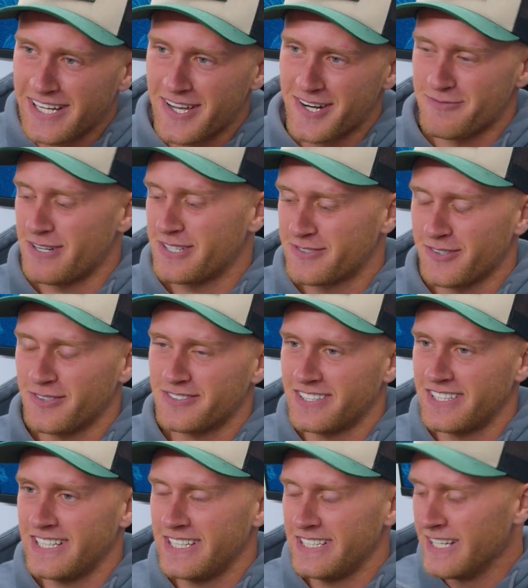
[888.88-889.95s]
go to restaurants
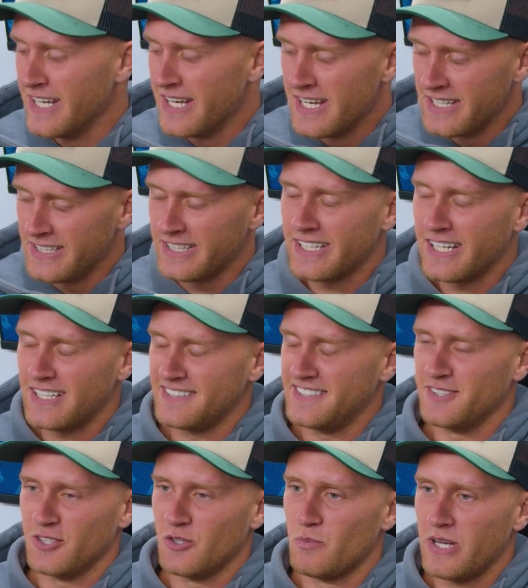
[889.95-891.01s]
and eat. You can't
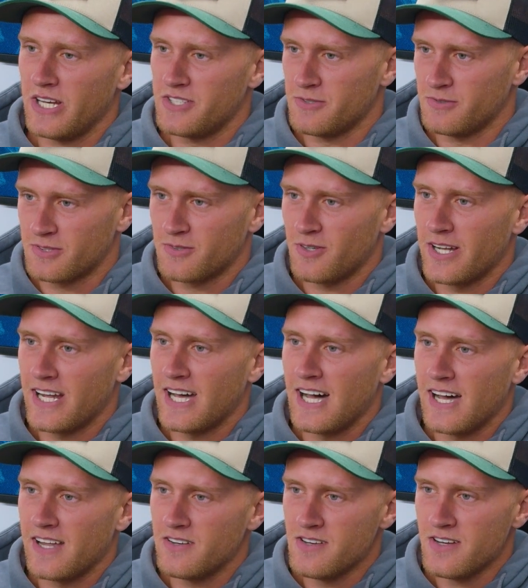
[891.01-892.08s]
sit on the beach. It was quite
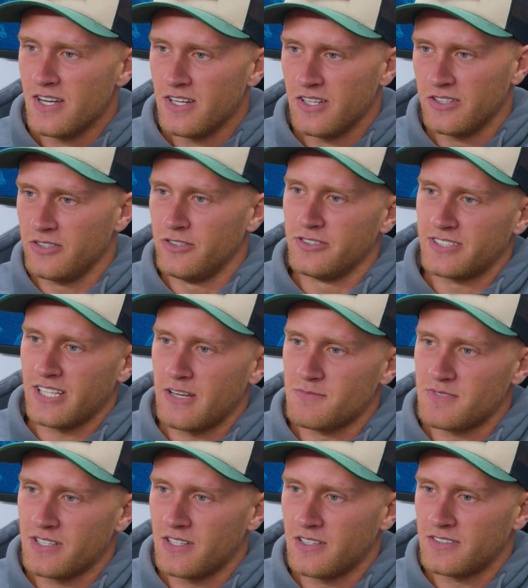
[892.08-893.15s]
hard. You seemed
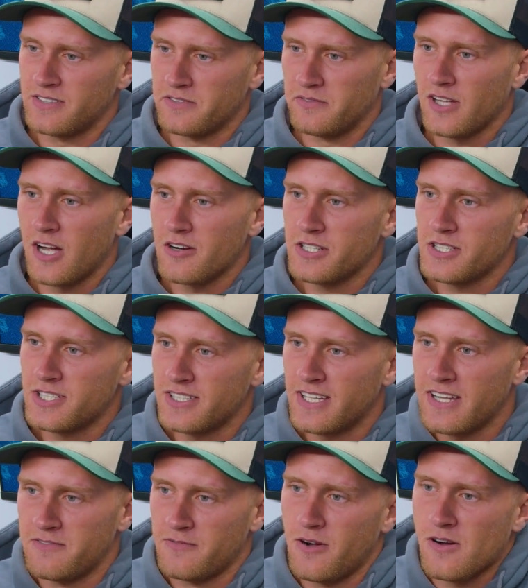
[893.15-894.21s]
to flourish in
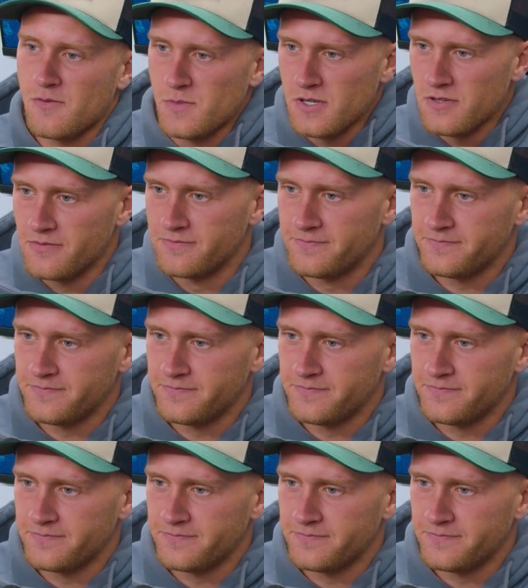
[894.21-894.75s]
that environment.